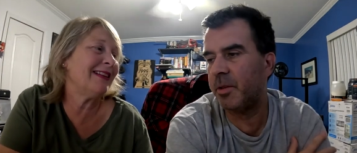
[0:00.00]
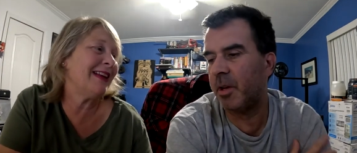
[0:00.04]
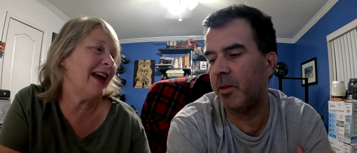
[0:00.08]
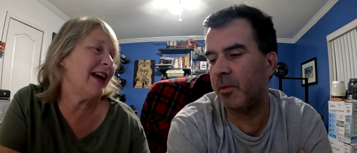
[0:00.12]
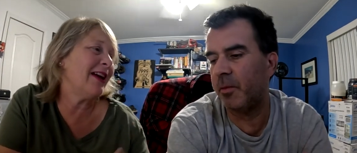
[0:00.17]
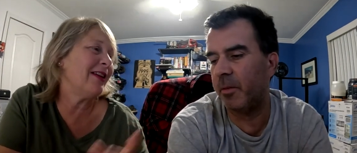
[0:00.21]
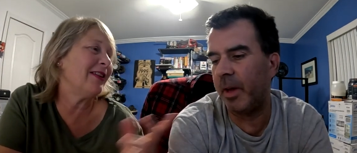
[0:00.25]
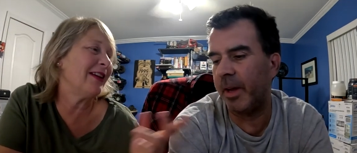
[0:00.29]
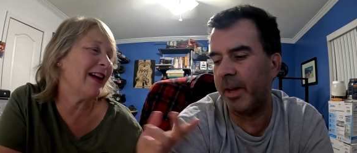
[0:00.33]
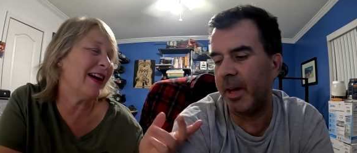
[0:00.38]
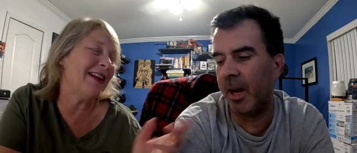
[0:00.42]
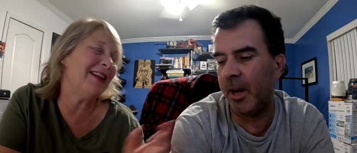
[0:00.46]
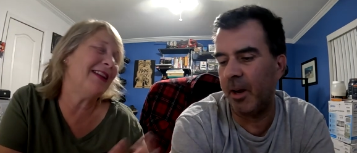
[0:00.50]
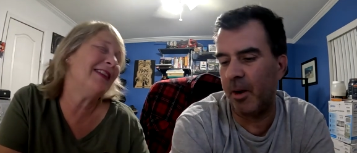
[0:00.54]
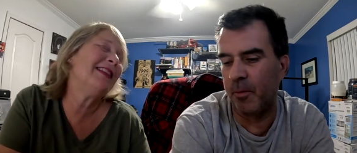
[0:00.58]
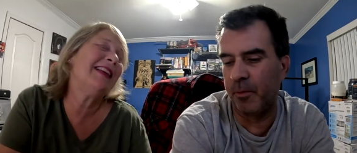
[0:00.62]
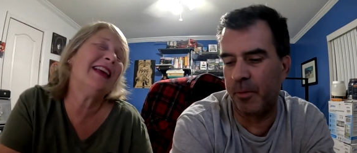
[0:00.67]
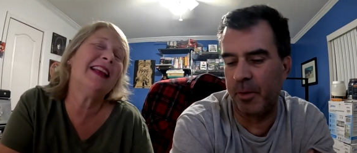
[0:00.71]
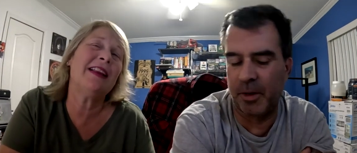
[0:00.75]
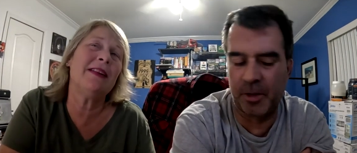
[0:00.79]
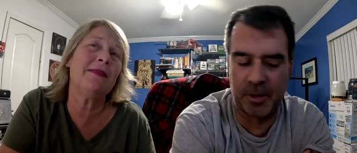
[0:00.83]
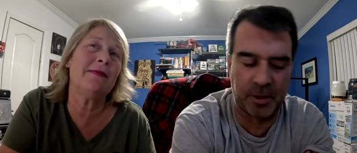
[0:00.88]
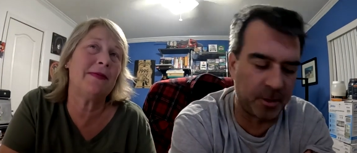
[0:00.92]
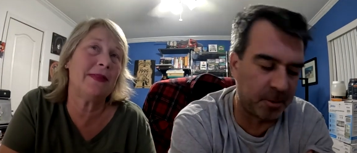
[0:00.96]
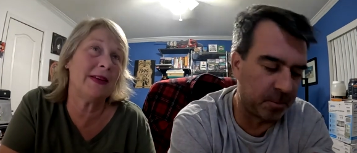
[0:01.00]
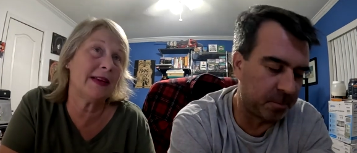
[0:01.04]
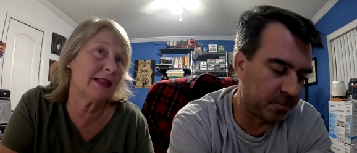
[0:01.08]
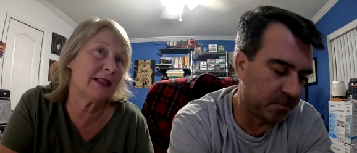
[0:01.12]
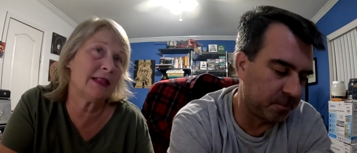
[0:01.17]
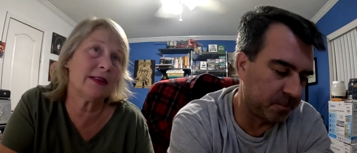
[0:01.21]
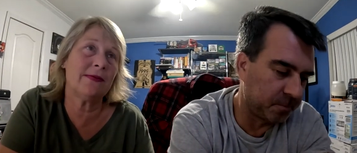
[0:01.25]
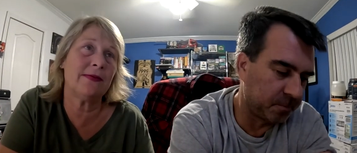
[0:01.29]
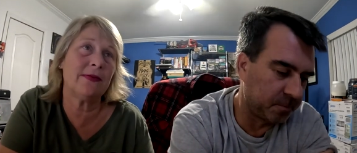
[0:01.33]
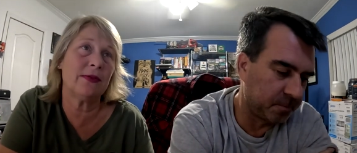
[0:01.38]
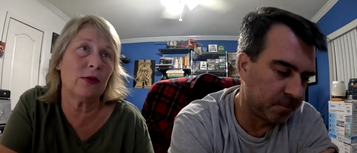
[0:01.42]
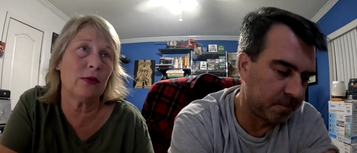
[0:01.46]
Speaker 1: Yeah, on, yeah, they didn't
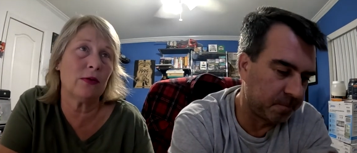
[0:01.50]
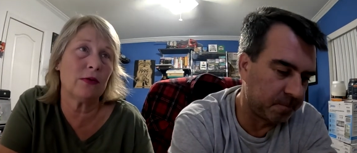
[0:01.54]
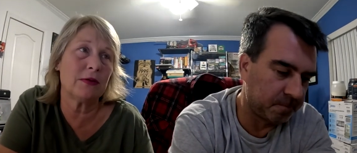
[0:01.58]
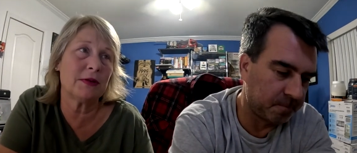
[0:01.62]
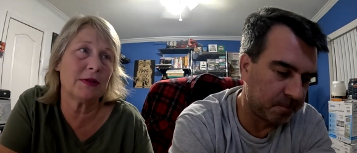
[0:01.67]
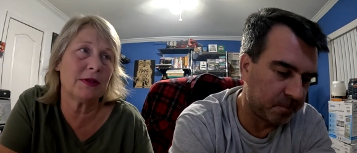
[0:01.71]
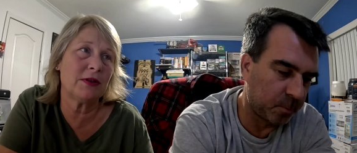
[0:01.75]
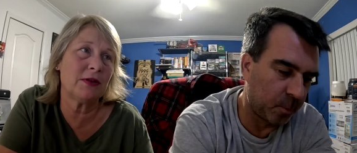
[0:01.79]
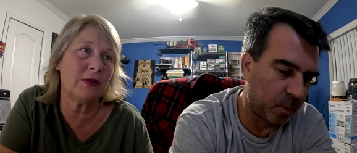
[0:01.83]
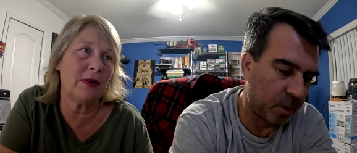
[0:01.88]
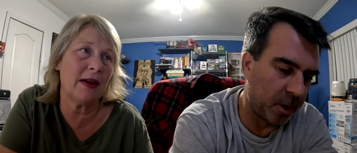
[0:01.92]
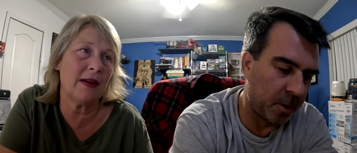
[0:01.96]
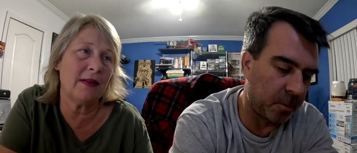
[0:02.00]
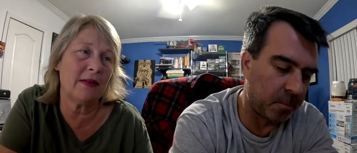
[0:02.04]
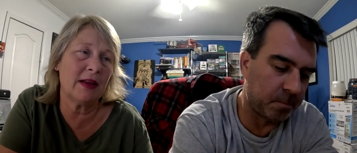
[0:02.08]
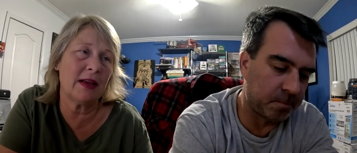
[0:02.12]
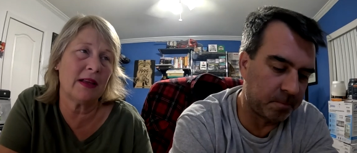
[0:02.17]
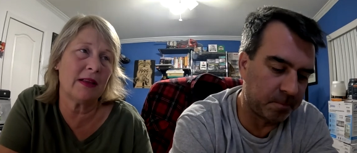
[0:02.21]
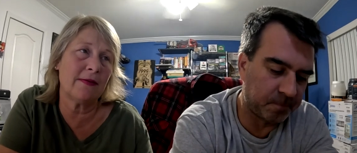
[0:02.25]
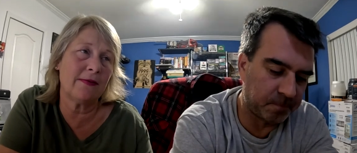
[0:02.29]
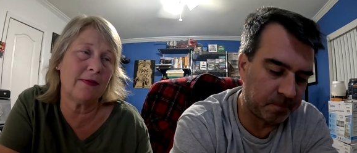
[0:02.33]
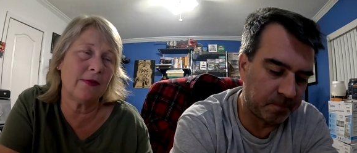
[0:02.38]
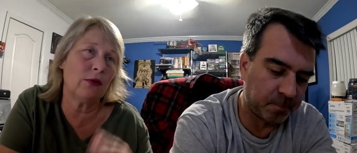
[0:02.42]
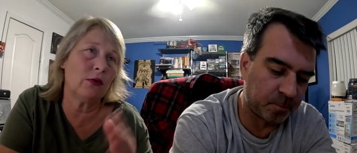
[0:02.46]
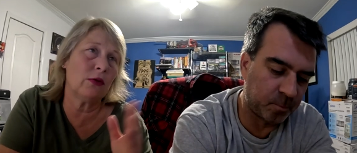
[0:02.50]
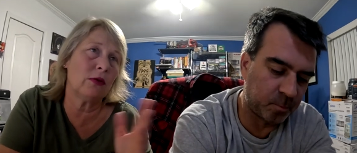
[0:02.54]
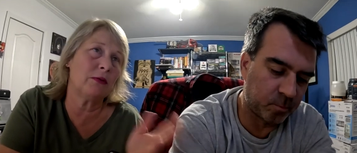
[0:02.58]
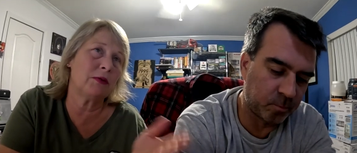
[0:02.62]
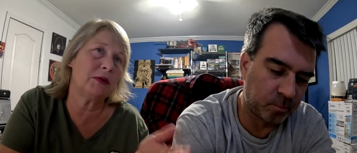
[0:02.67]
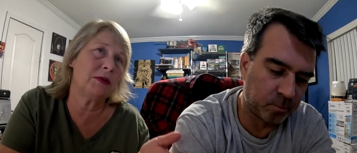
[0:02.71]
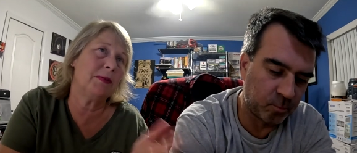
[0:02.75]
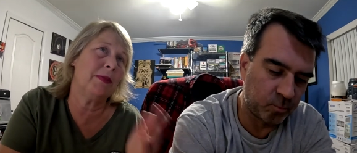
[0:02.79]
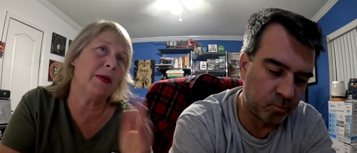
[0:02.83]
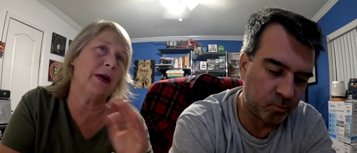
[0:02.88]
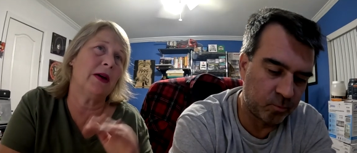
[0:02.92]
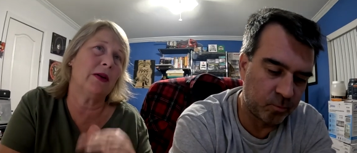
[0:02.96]
fix the floor, so you had like the floor
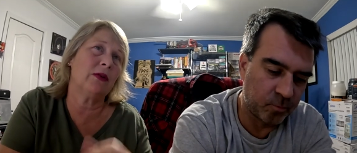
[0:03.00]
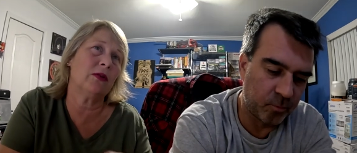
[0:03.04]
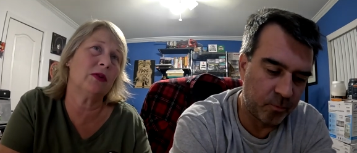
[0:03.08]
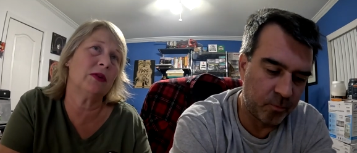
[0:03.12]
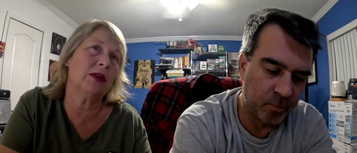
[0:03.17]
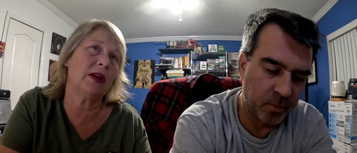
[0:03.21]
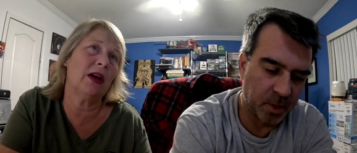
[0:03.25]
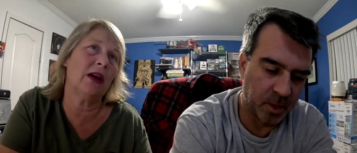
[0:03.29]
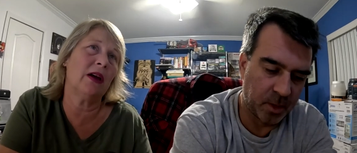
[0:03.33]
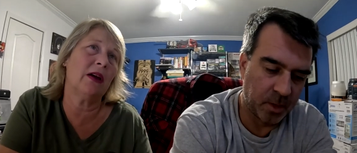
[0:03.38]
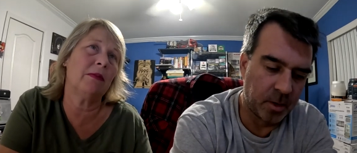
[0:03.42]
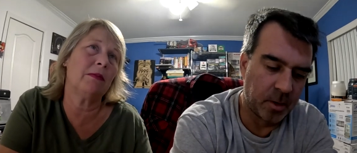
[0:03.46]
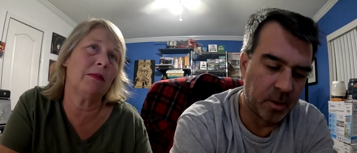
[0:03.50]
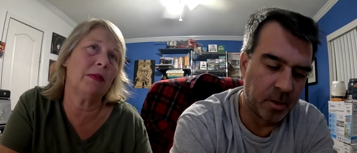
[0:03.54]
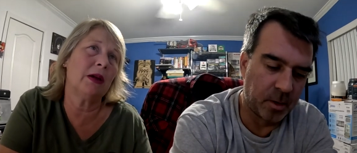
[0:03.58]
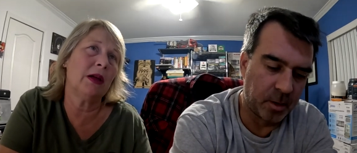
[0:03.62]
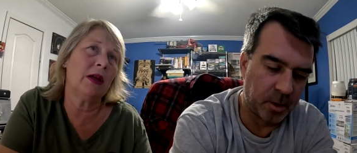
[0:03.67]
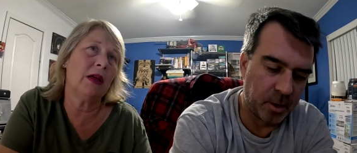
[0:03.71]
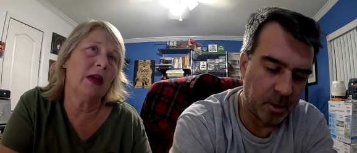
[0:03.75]
was buckled up,